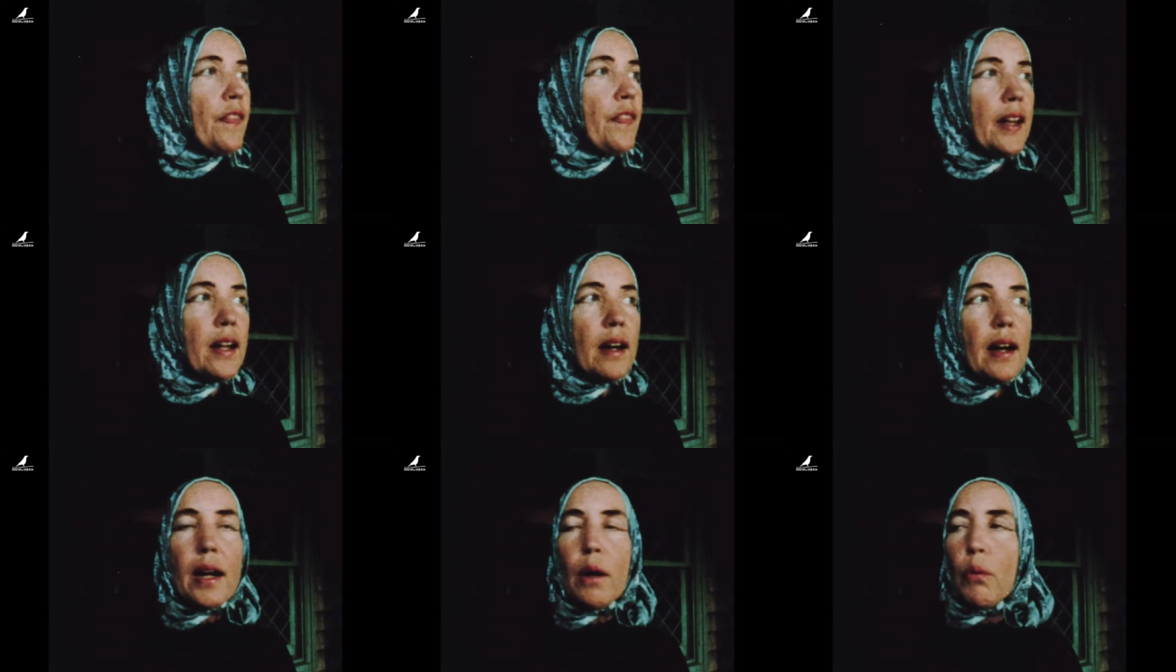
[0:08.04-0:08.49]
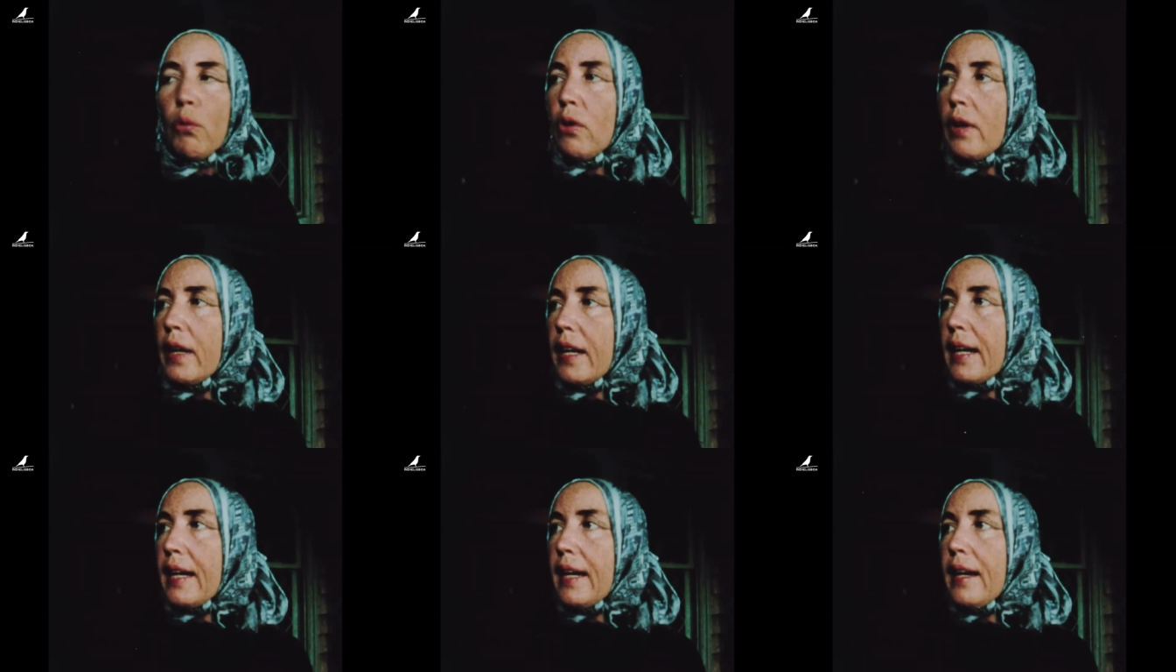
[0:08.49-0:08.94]
thing I don't want
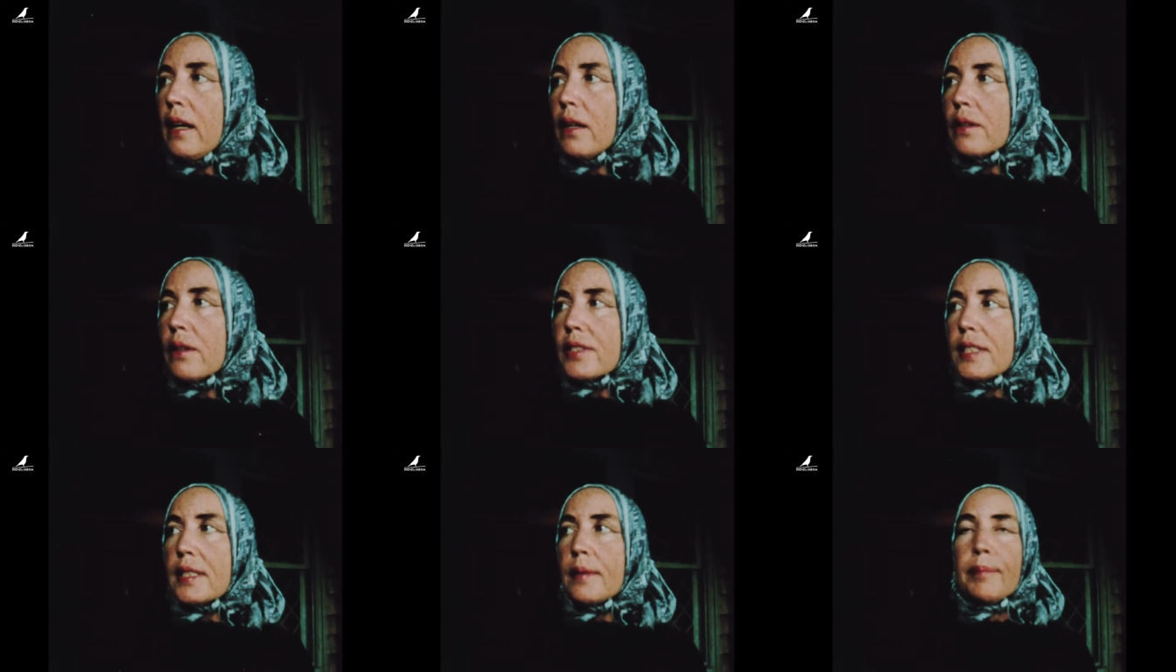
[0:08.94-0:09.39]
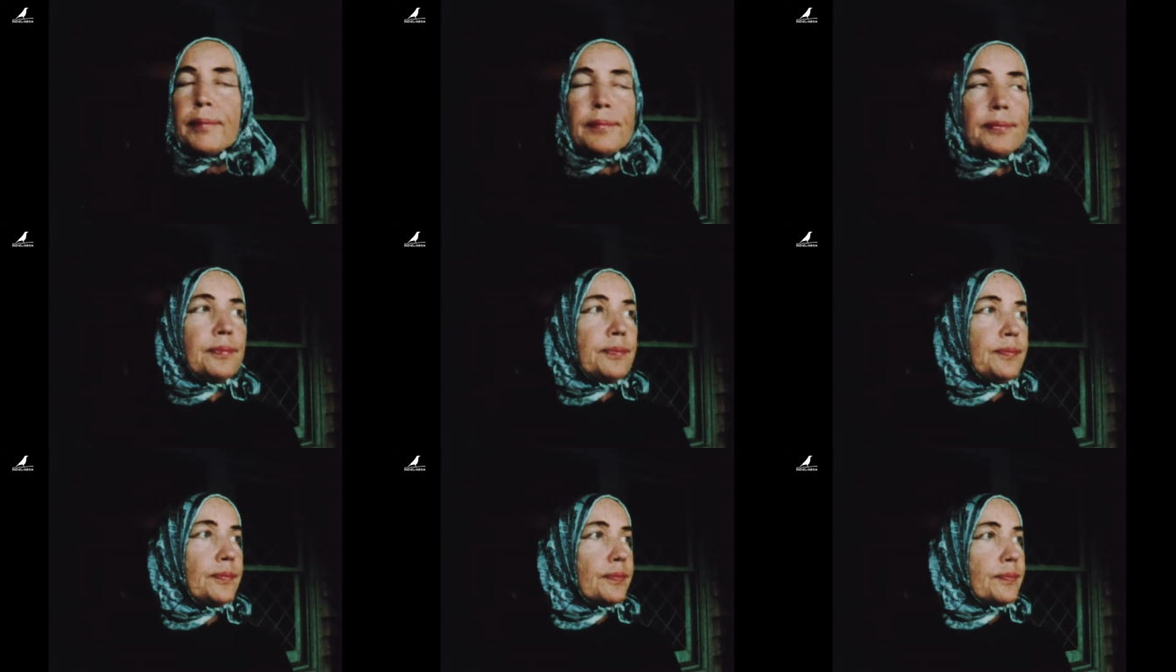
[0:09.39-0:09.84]
a house.
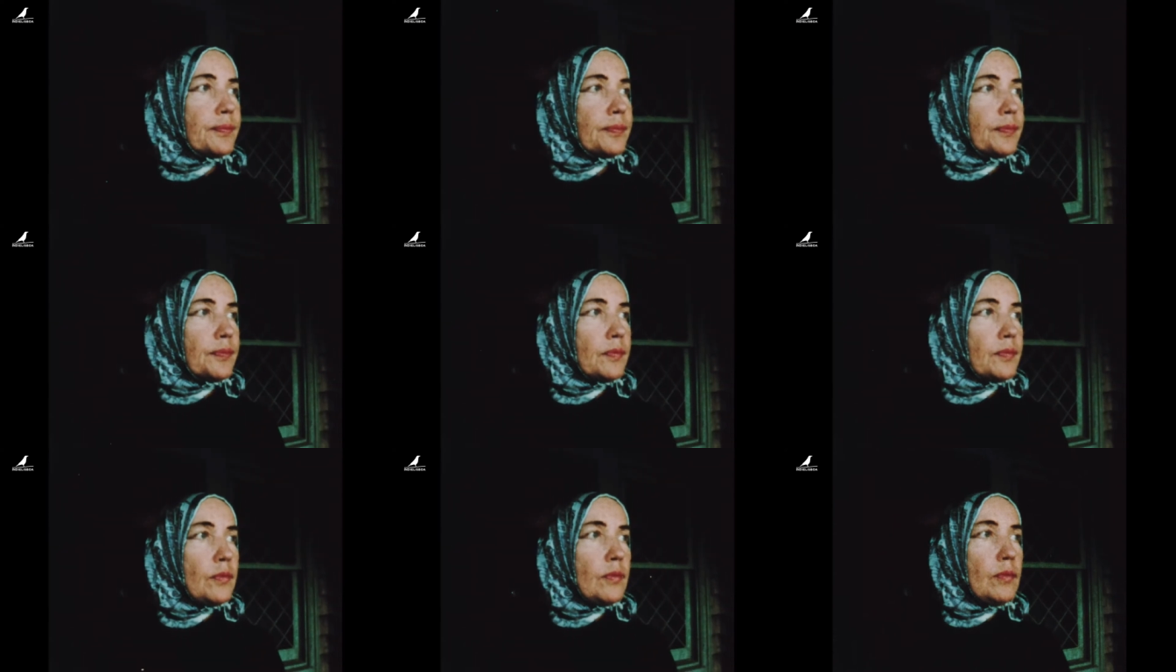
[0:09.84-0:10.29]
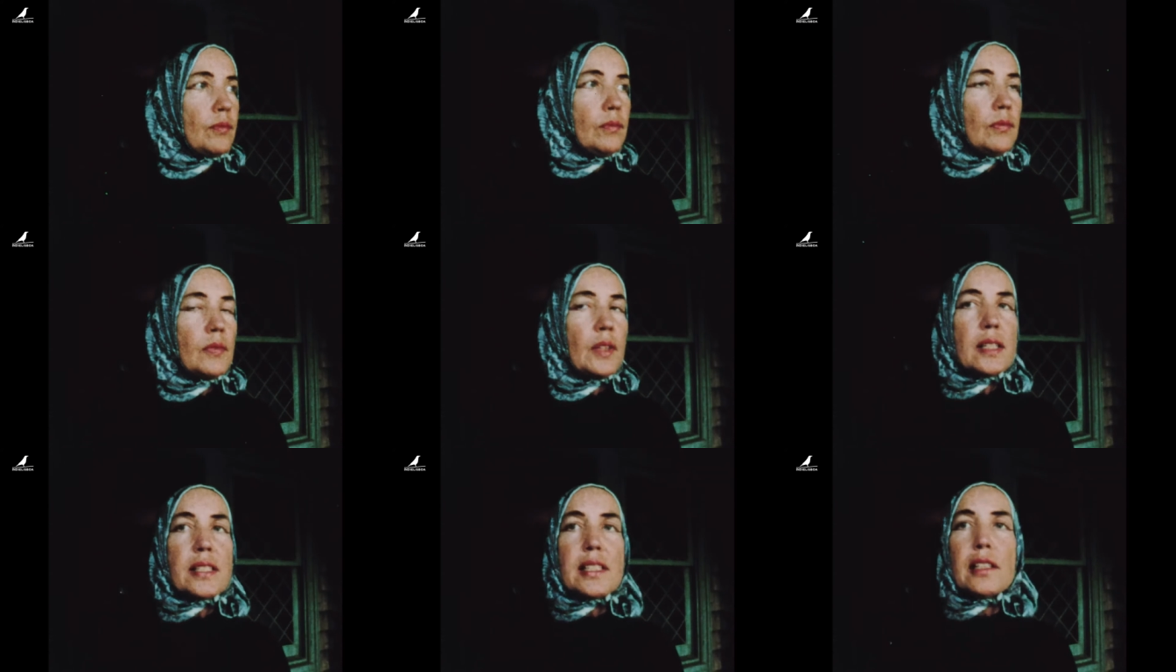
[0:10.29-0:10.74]

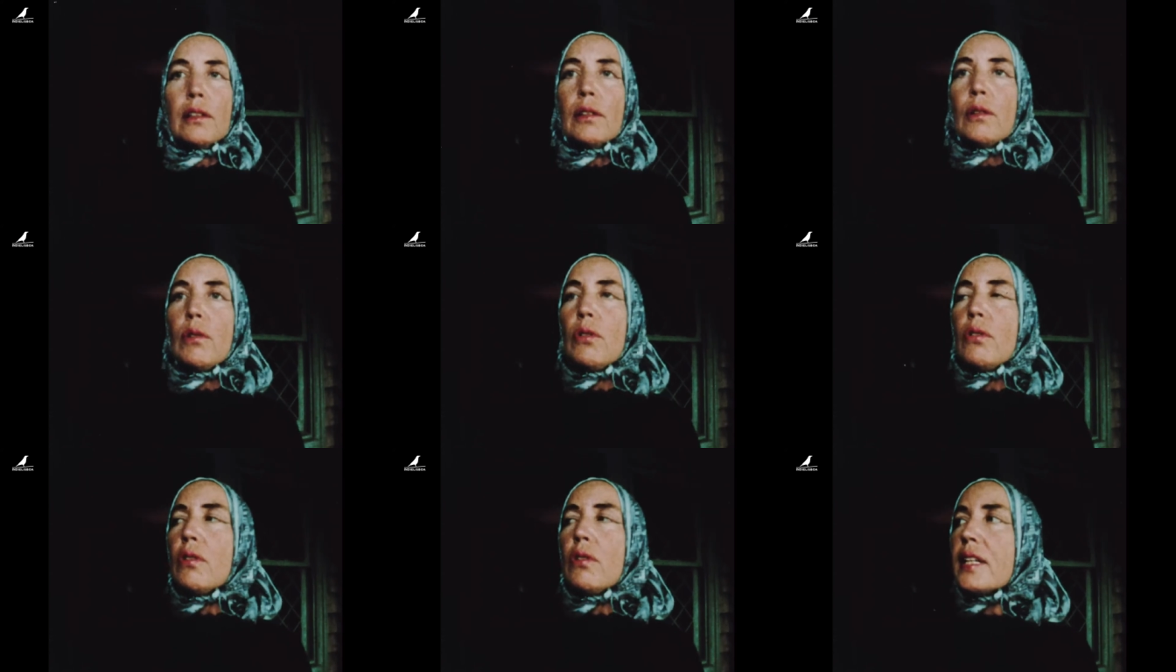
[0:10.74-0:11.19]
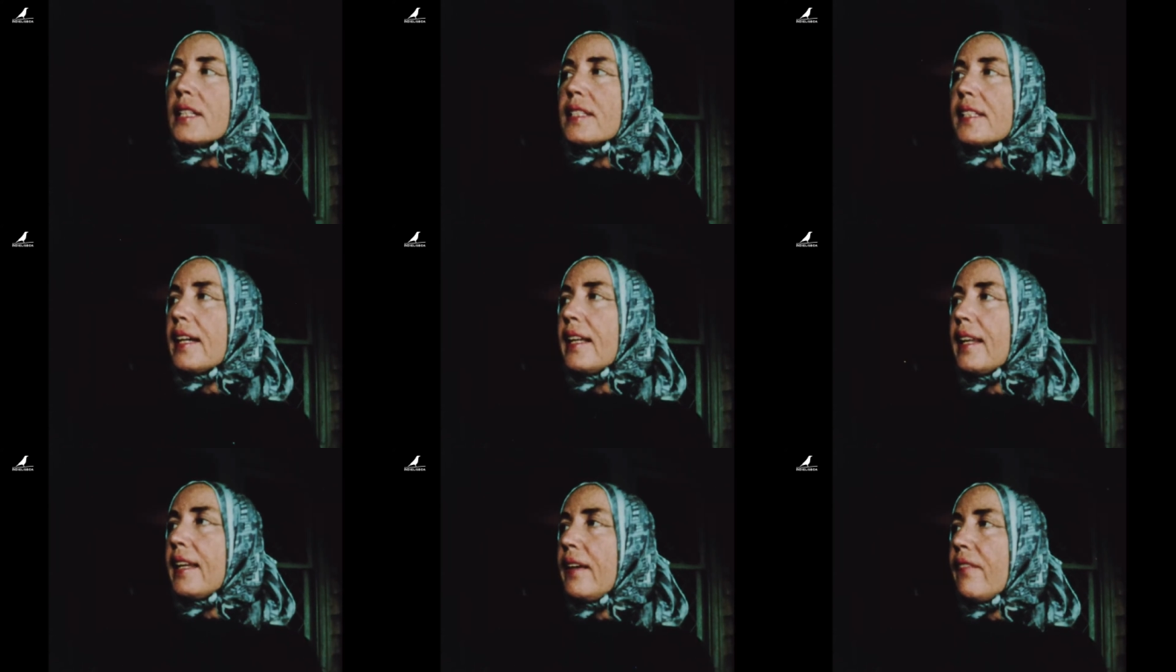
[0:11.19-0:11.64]
As long as
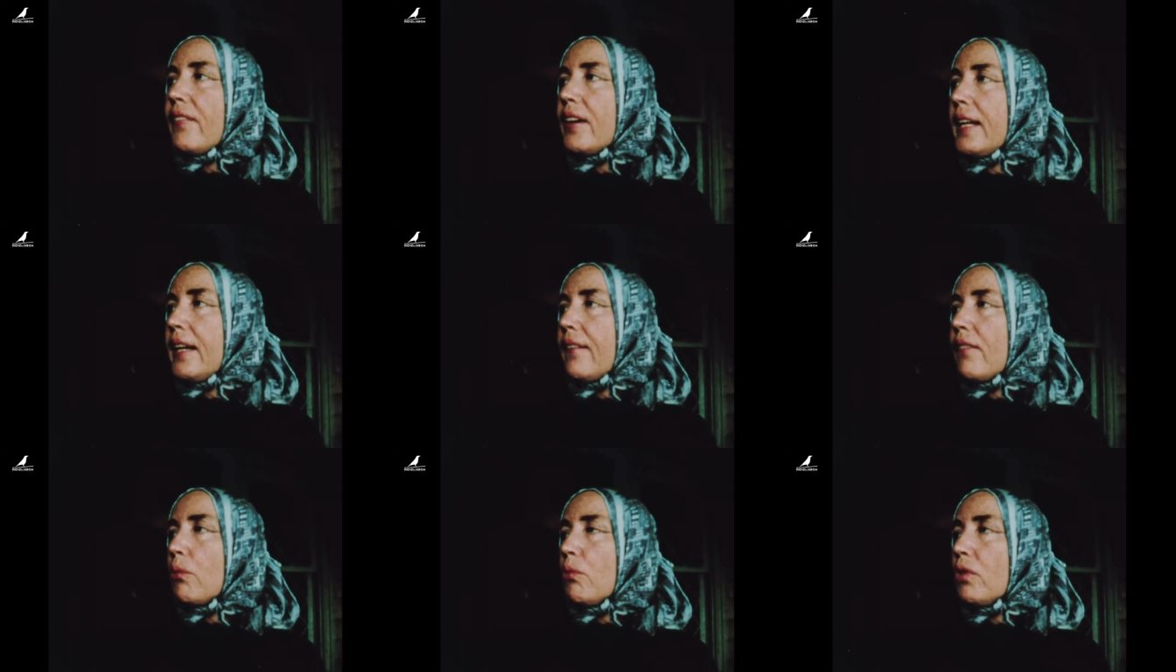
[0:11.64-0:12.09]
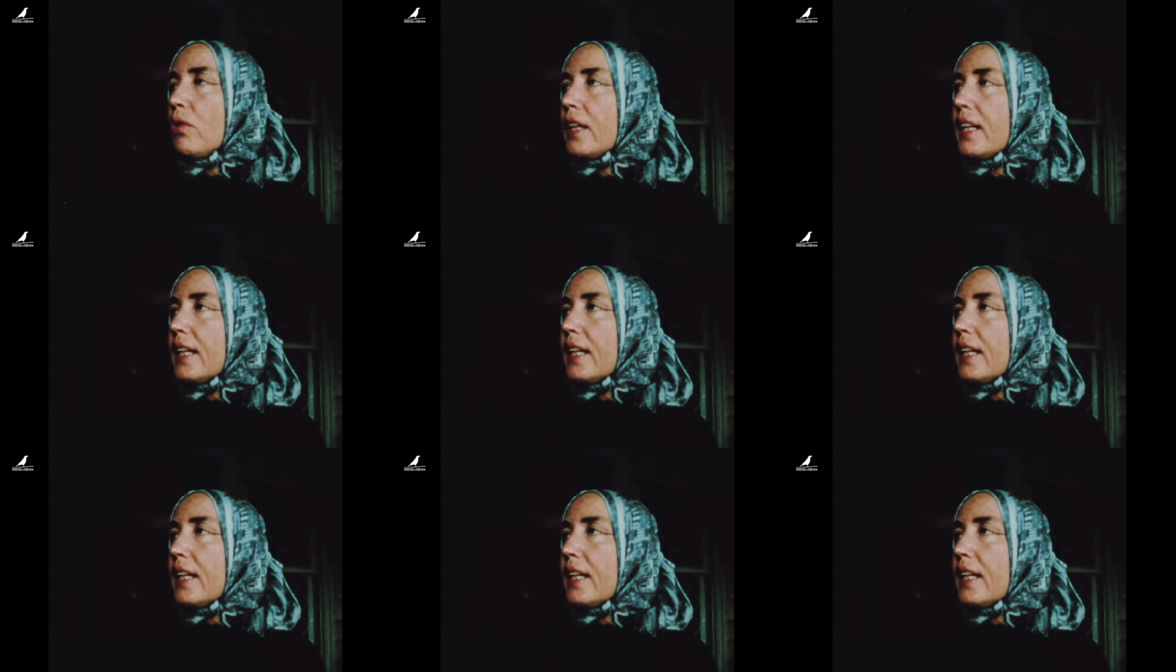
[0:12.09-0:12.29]
I live, I never want